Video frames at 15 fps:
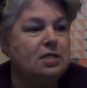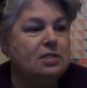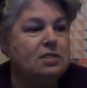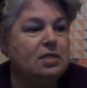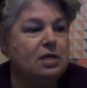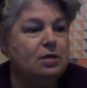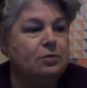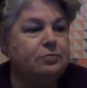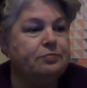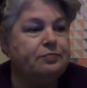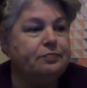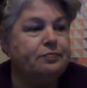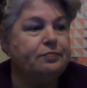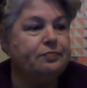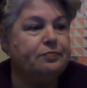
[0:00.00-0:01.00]
So
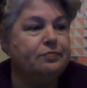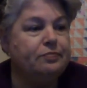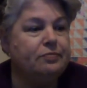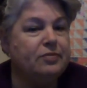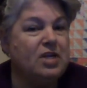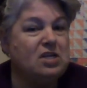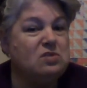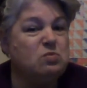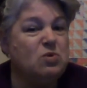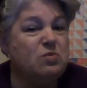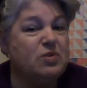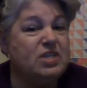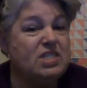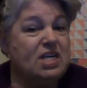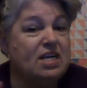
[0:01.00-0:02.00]
that's one
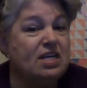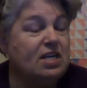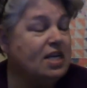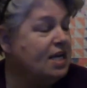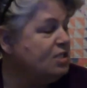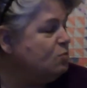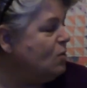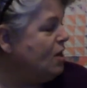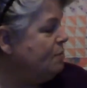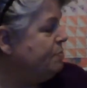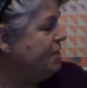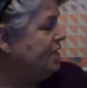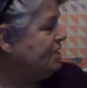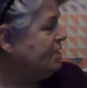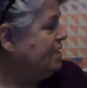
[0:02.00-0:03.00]
reason that's why I
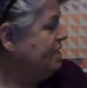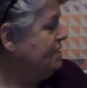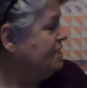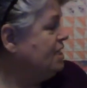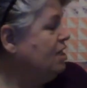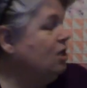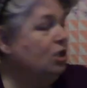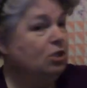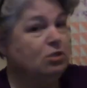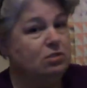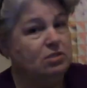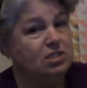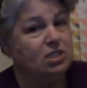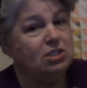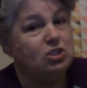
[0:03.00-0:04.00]
picked these colors.
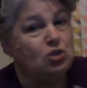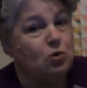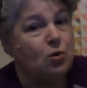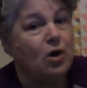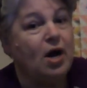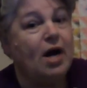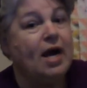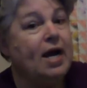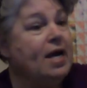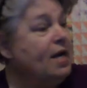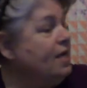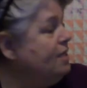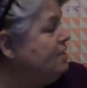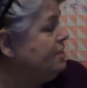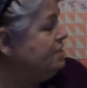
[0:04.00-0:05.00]
This
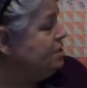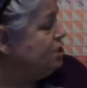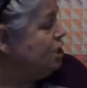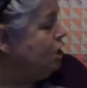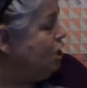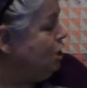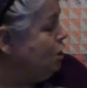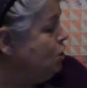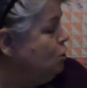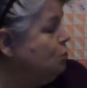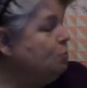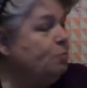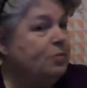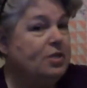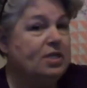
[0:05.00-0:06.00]
gray, this
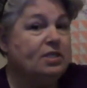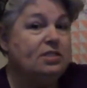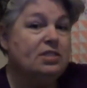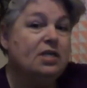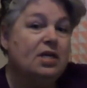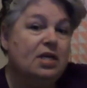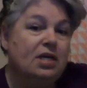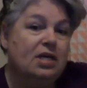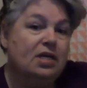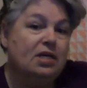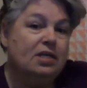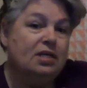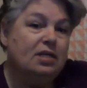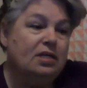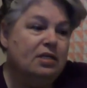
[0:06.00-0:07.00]
taupe, this,
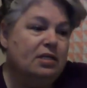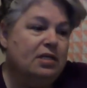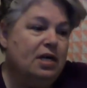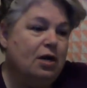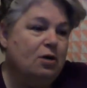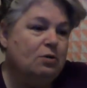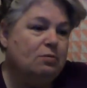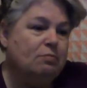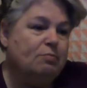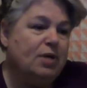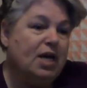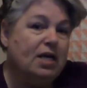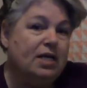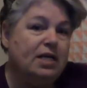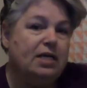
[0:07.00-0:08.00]

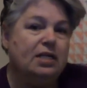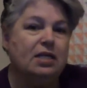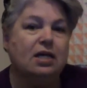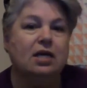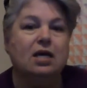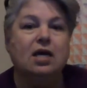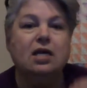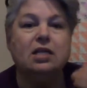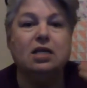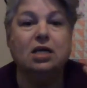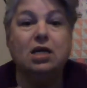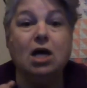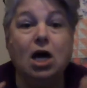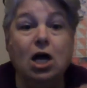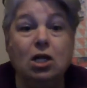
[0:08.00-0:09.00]
putty. The
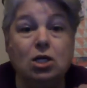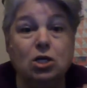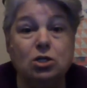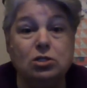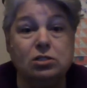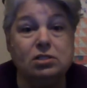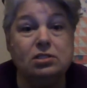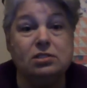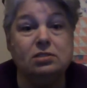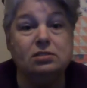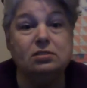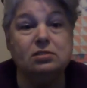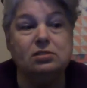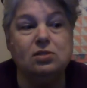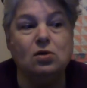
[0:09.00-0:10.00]
colors
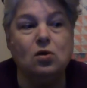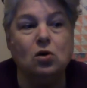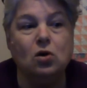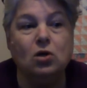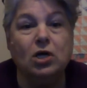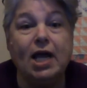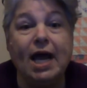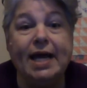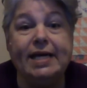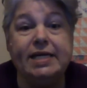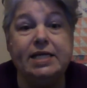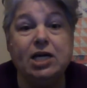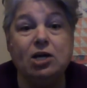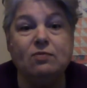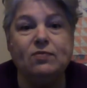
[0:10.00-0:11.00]
are light
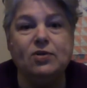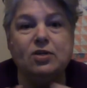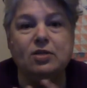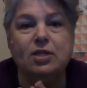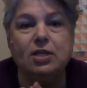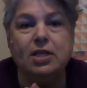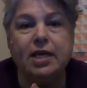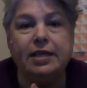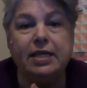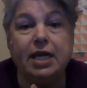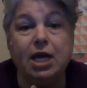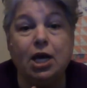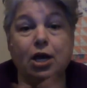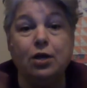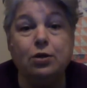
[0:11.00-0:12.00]
enough to let the
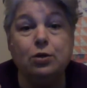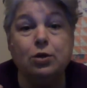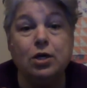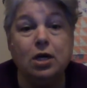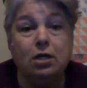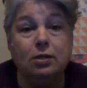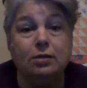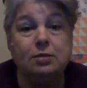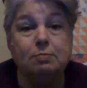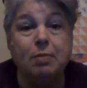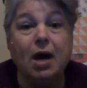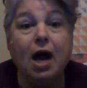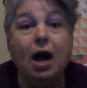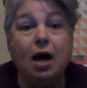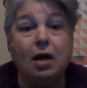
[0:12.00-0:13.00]
other colors
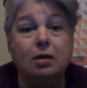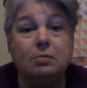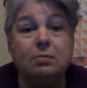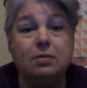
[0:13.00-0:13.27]
pop.